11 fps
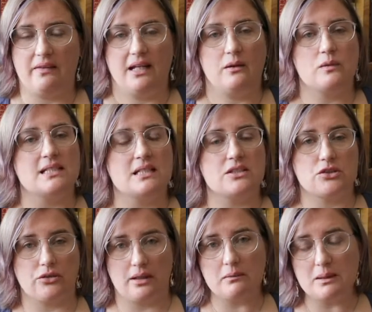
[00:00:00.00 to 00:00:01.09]
that it was
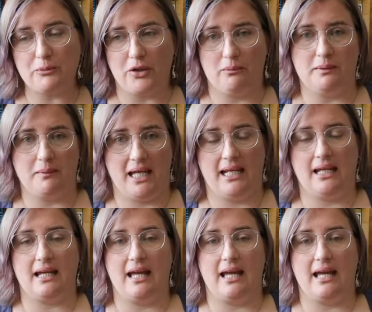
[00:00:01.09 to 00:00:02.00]
extremely problematic,